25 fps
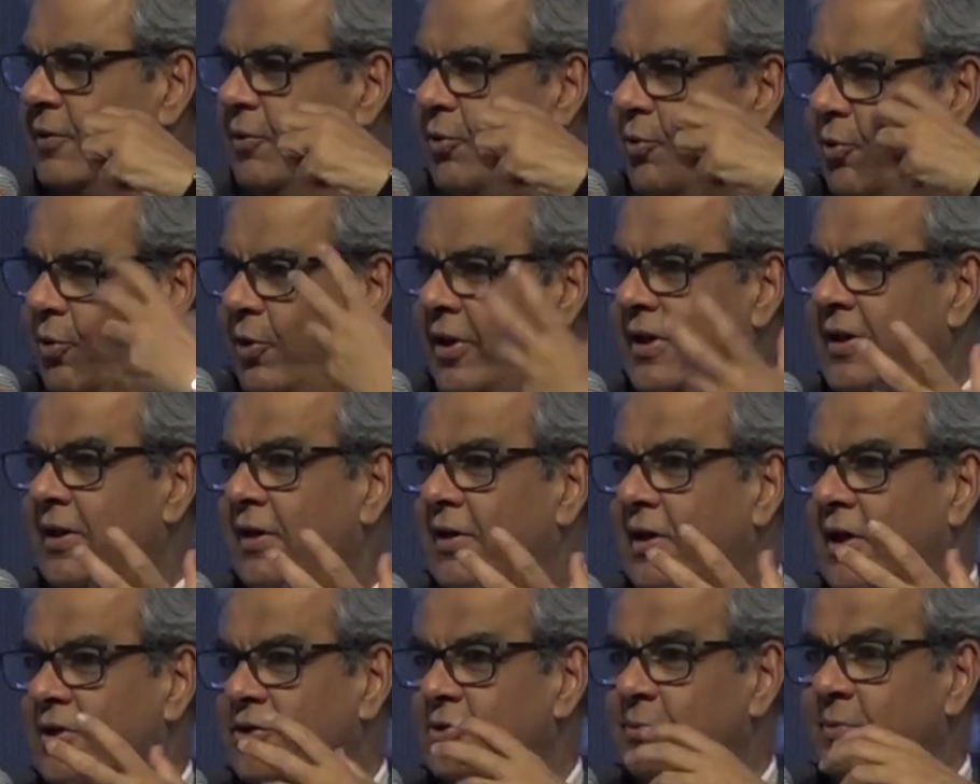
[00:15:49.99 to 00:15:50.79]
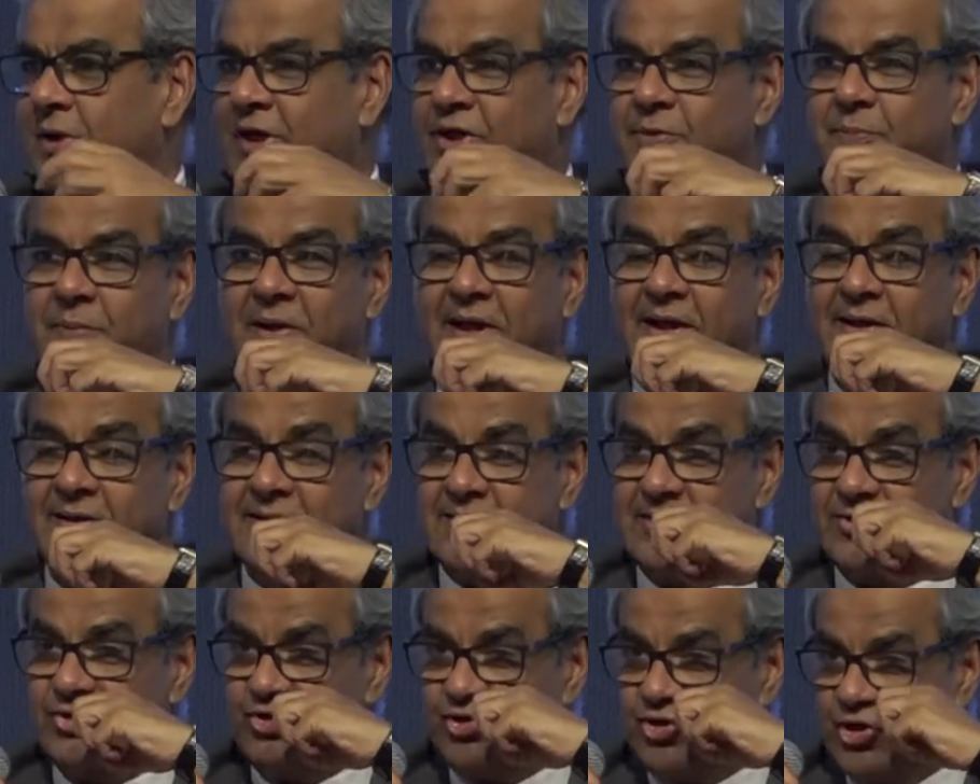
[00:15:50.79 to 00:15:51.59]
owning the customer
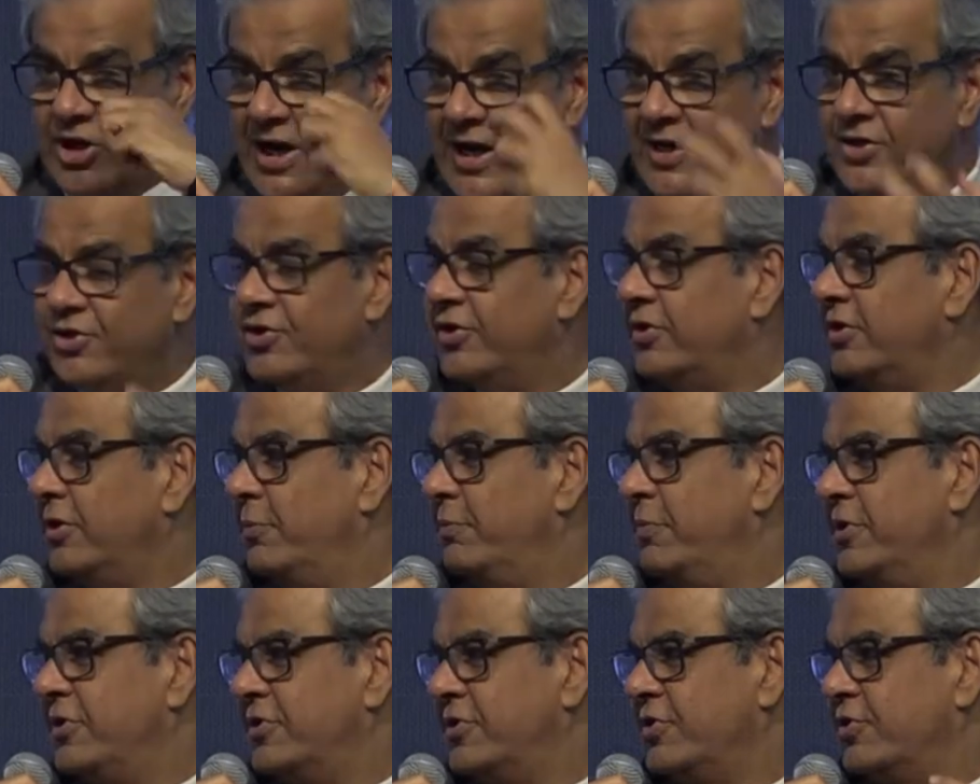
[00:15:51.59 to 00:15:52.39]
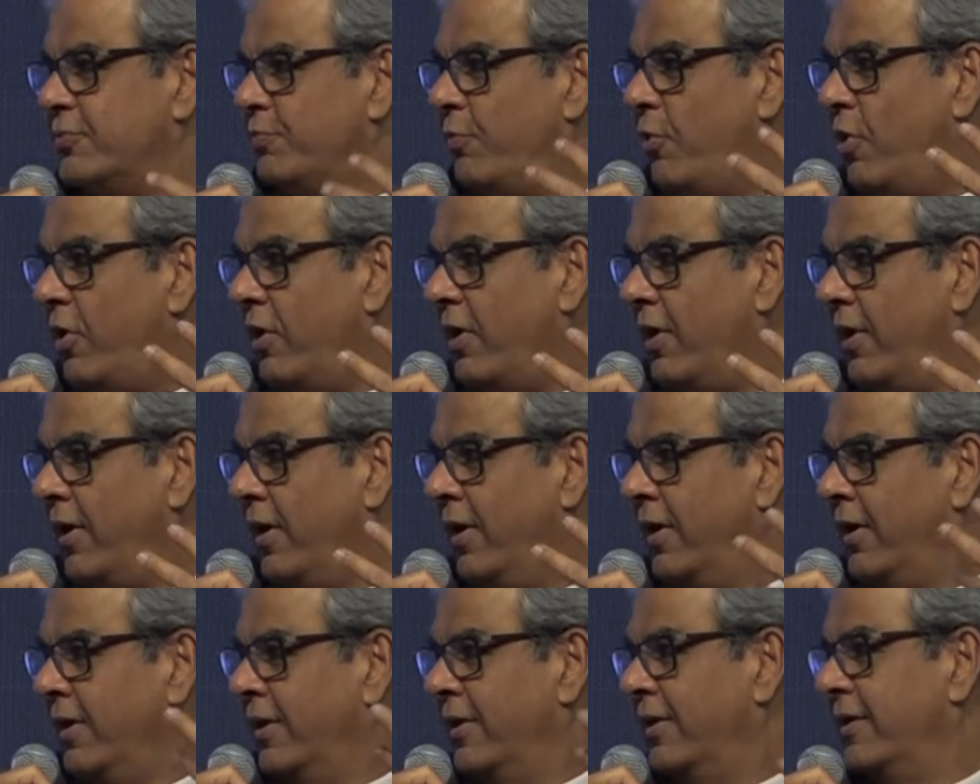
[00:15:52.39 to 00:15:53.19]
experience, changing the business model
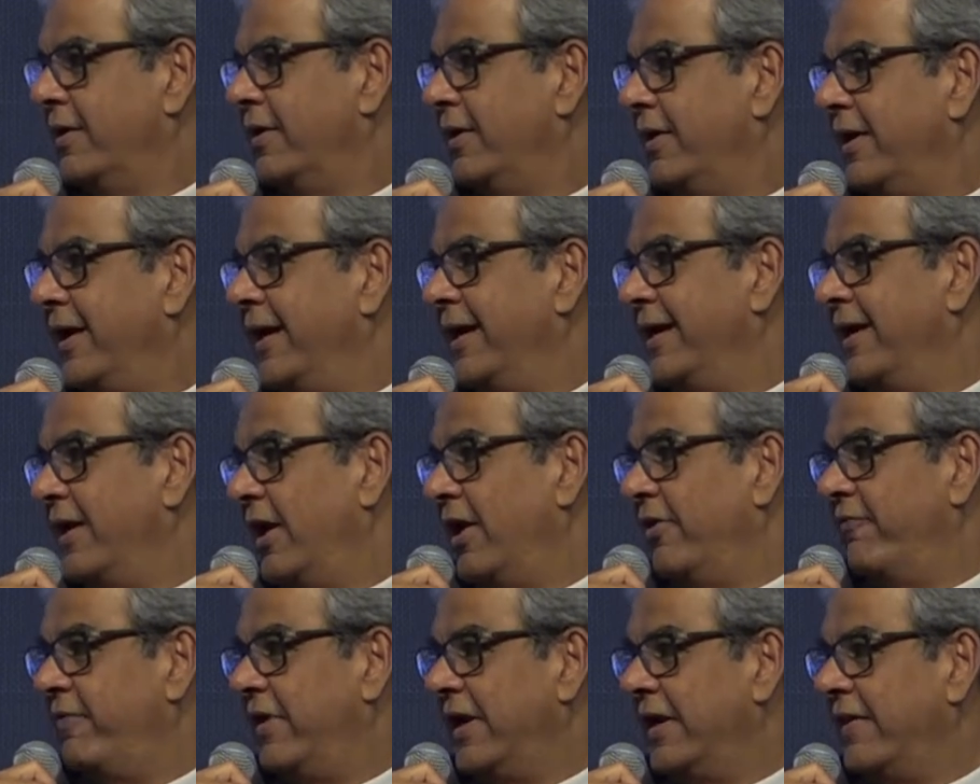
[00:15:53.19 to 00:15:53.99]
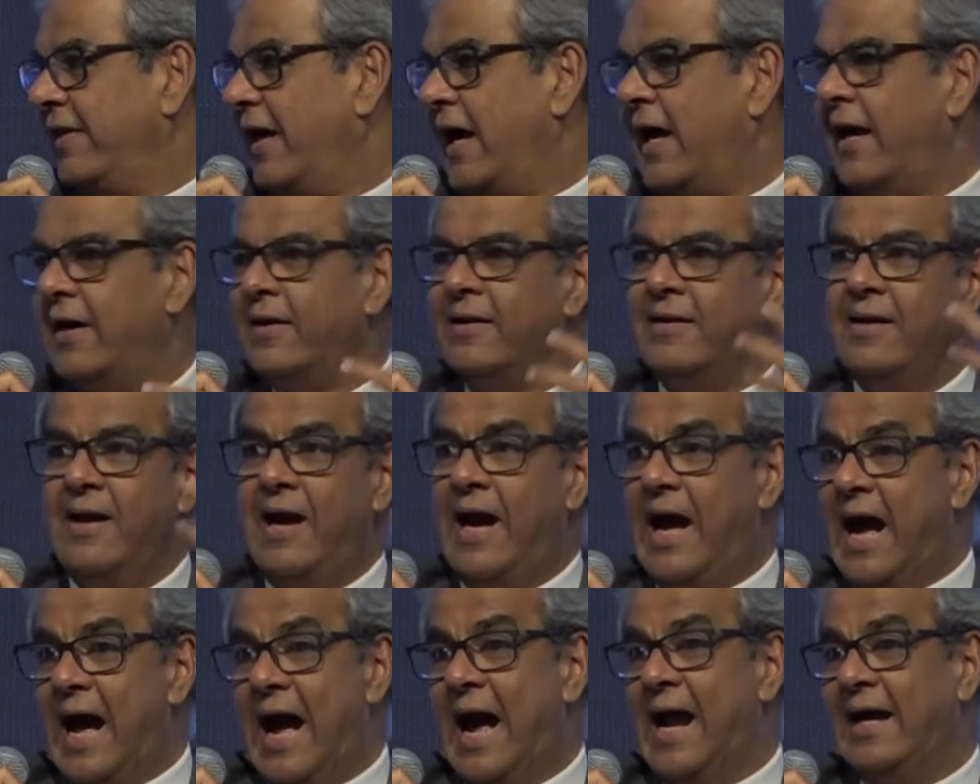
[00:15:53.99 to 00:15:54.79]
in delivering that
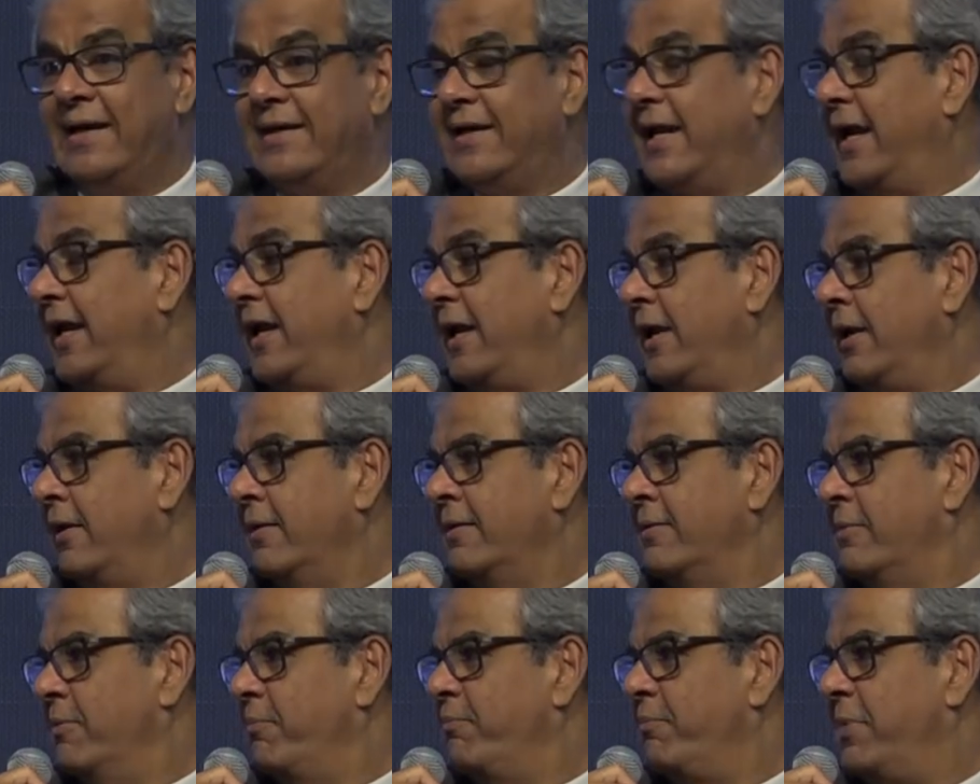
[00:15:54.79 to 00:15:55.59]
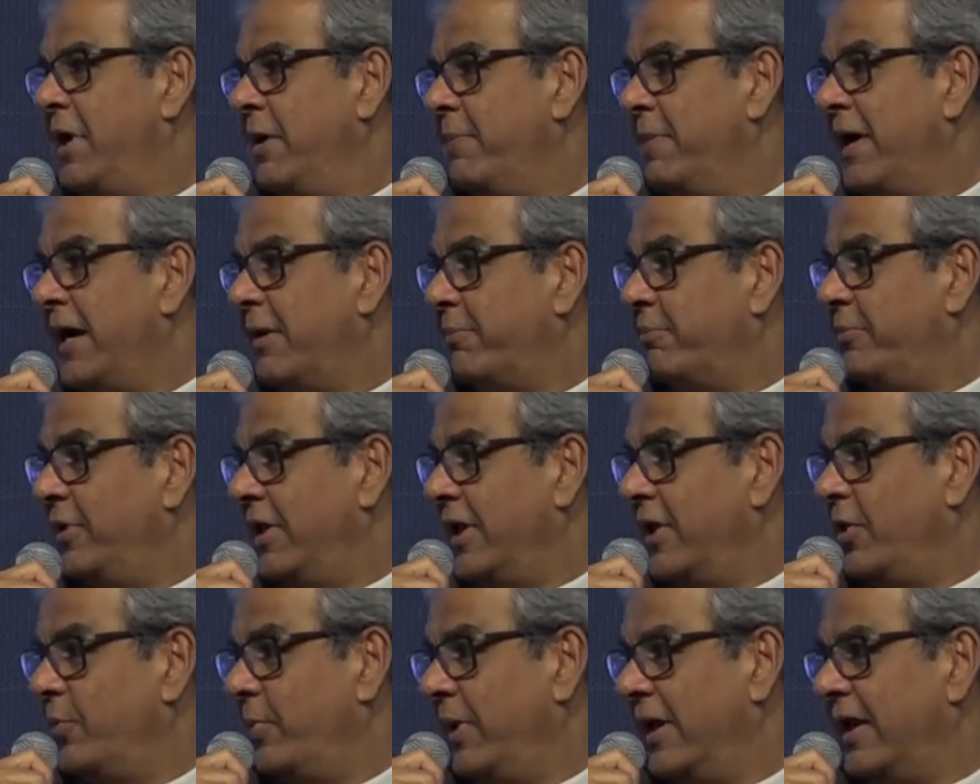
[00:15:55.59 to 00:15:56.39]
and getting payback
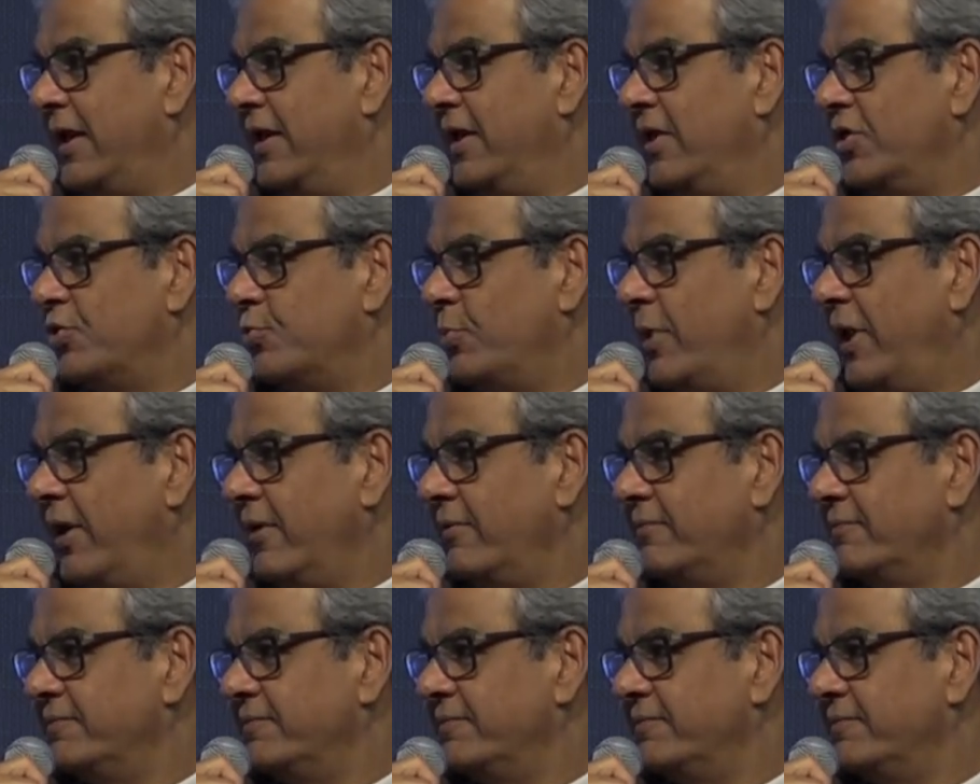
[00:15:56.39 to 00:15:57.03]
pretty quickly as well.